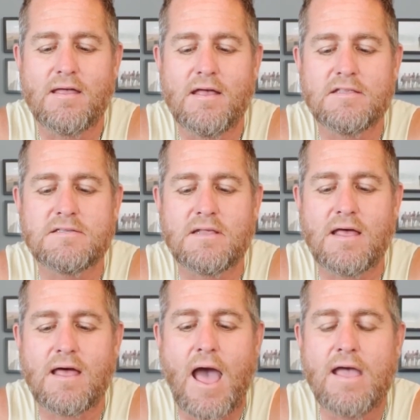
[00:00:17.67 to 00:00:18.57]
it's
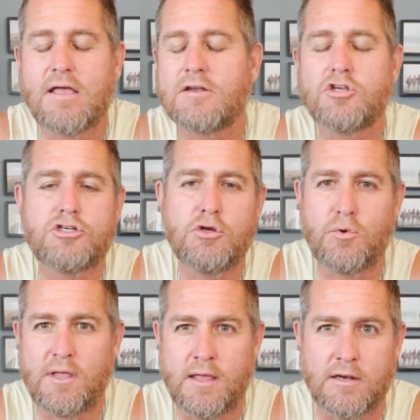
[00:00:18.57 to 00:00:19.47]
I got to
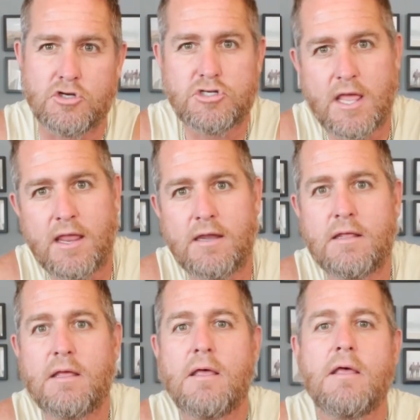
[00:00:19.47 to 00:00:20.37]
shoot in
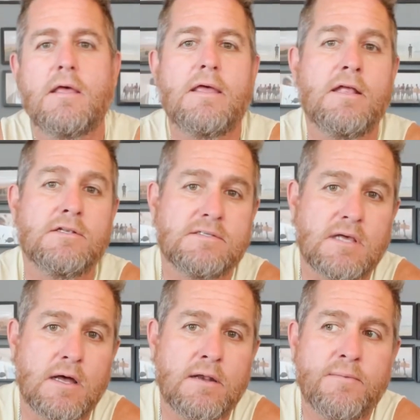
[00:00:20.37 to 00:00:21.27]
shade, in
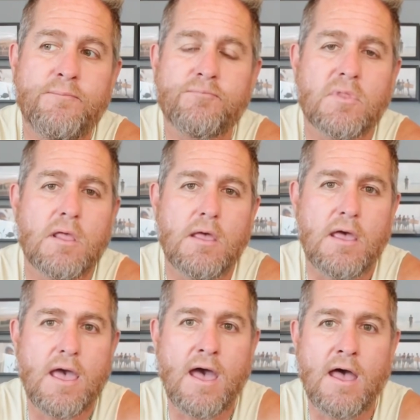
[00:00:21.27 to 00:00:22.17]
sun,
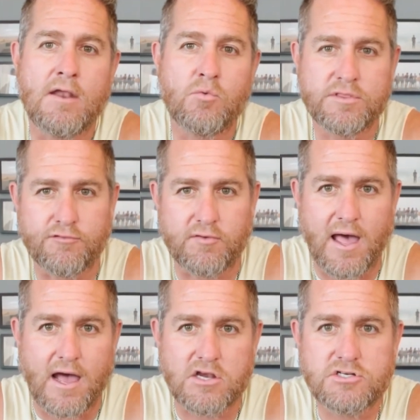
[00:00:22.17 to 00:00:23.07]
and with the
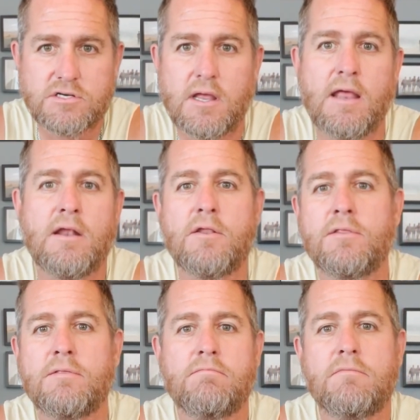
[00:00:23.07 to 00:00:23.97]
flash, and
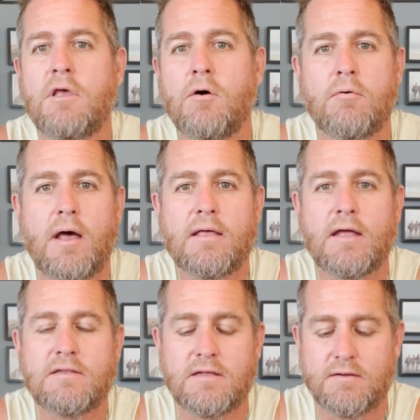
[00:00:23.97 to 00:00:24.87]
I
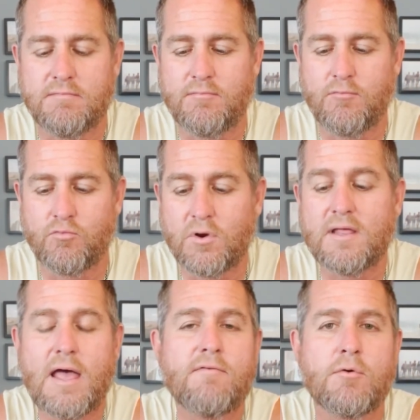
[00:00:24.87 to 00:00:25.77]
got to
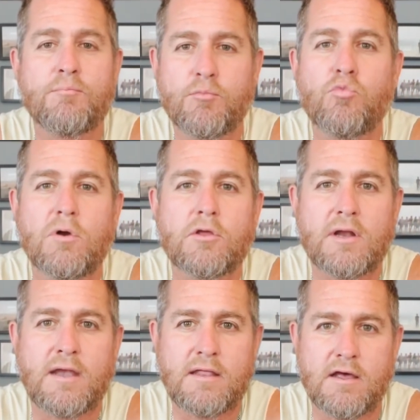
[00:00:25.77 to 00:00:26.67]
really have a really
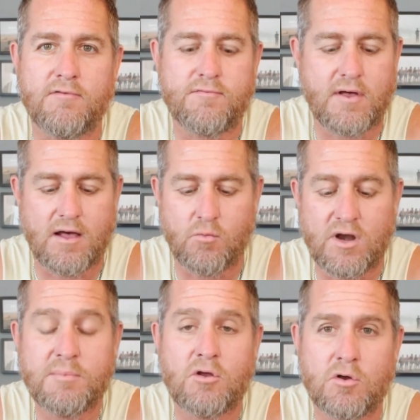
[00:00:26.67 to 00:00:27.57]
good idea of
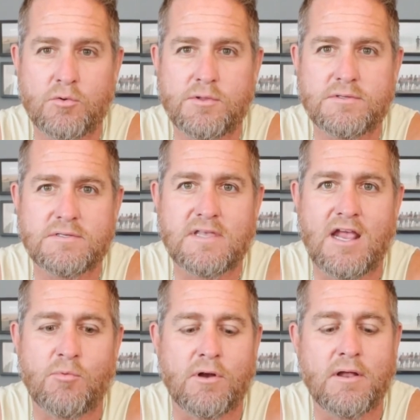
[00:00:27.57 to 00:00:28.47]
what I'm dealing with with this
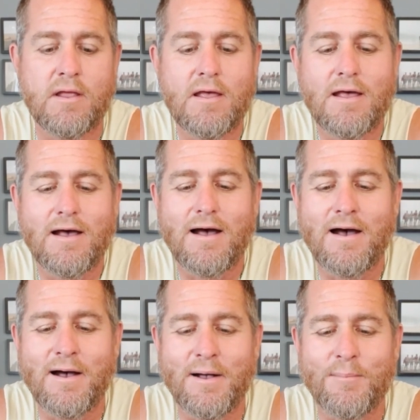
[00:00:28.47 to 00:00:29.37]
camera.
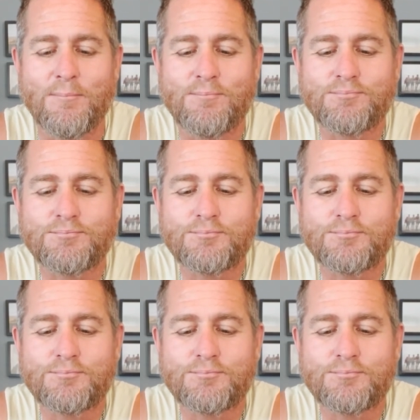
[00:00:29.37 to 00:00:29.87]
Um,